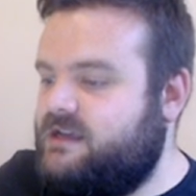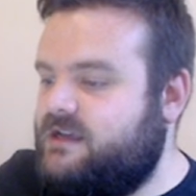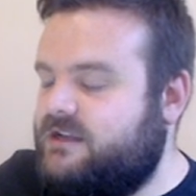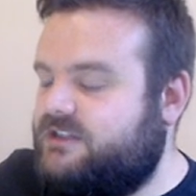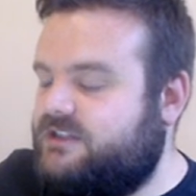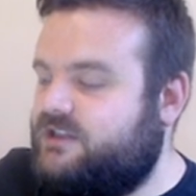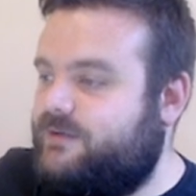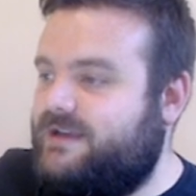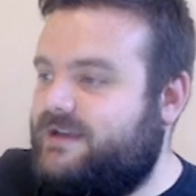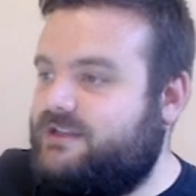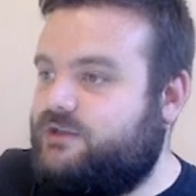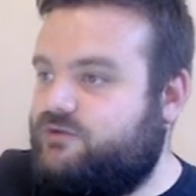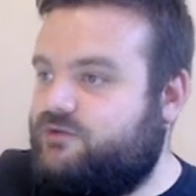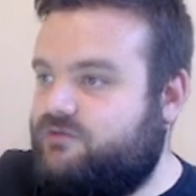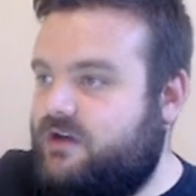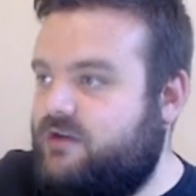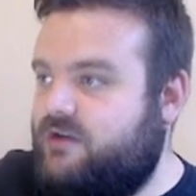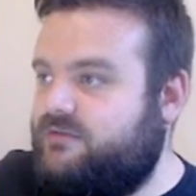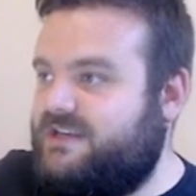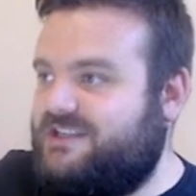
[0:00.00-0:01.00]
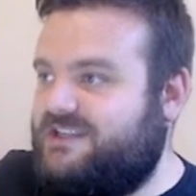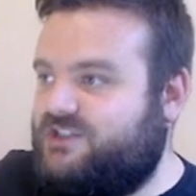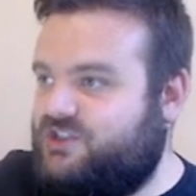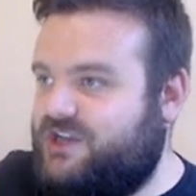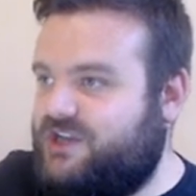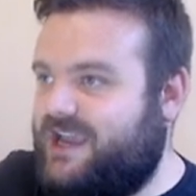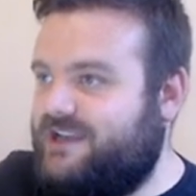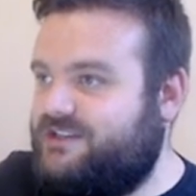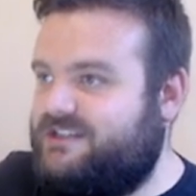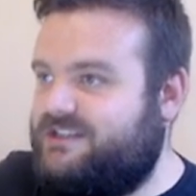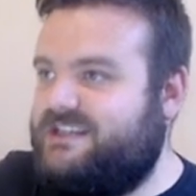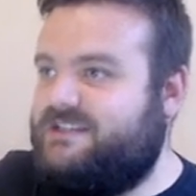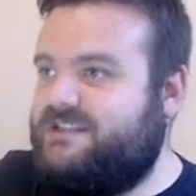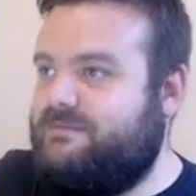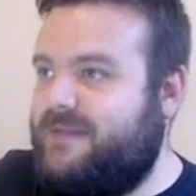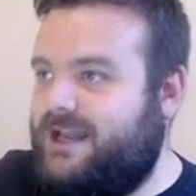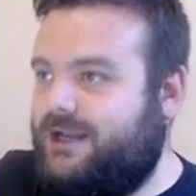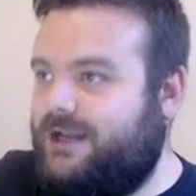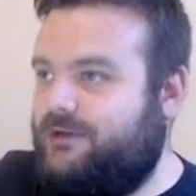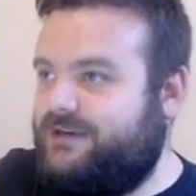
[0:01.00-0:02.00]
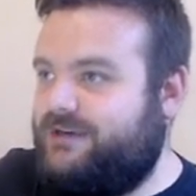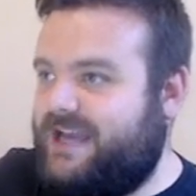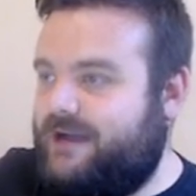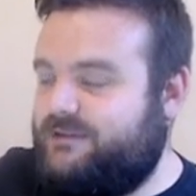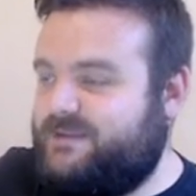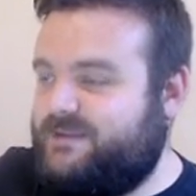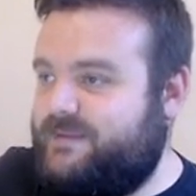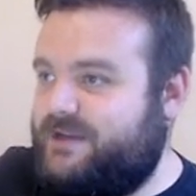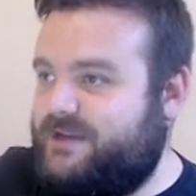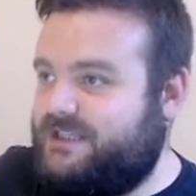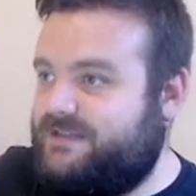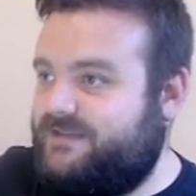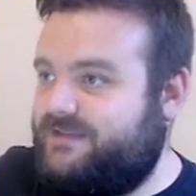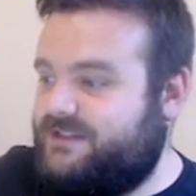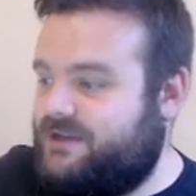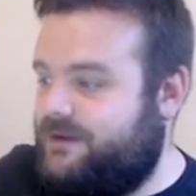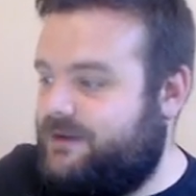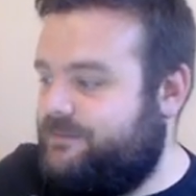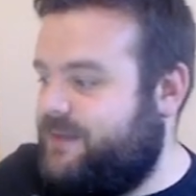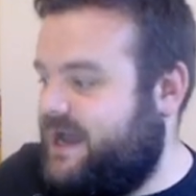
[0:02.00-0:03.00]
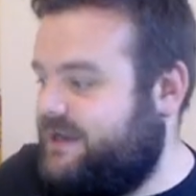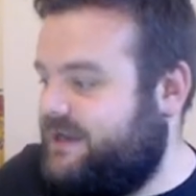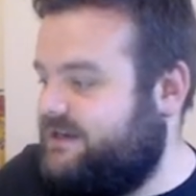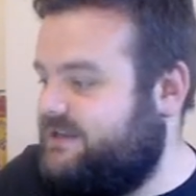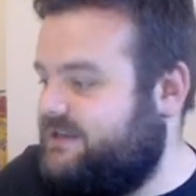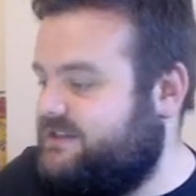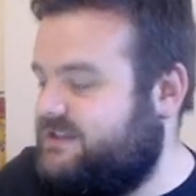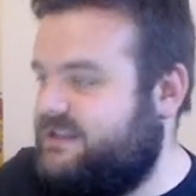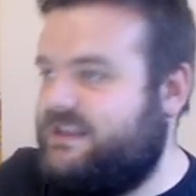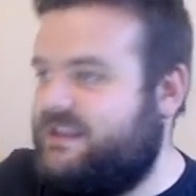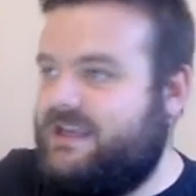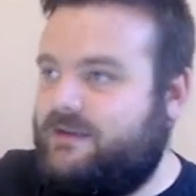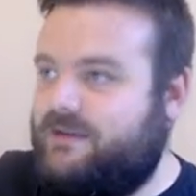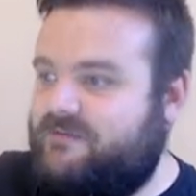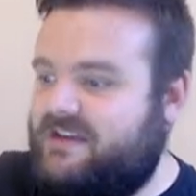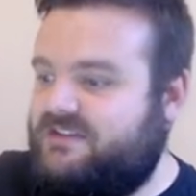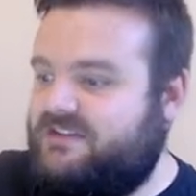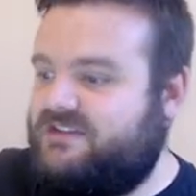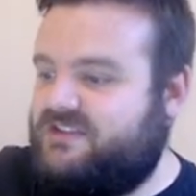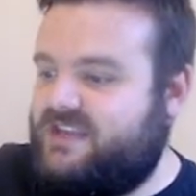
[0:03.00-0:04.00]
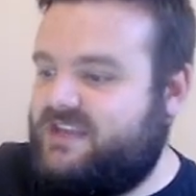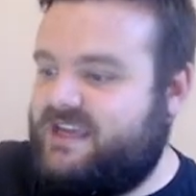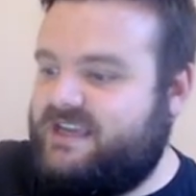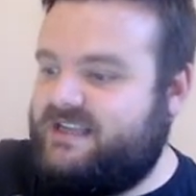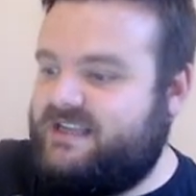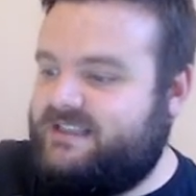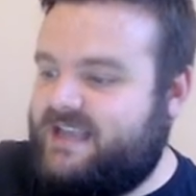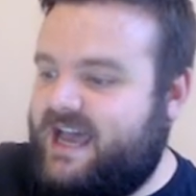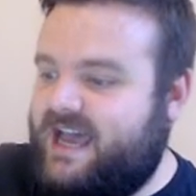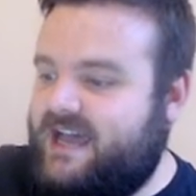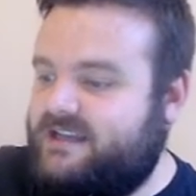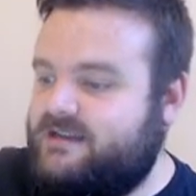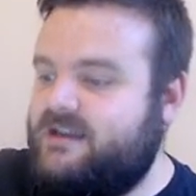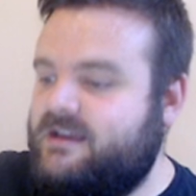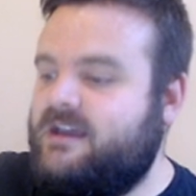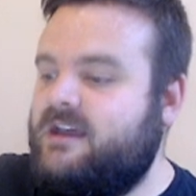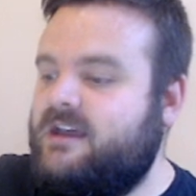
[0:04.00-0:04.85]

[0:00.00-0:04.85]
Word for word: So he's grown, he's changed, he's mellowed out because of his companions and the adventures that he's had.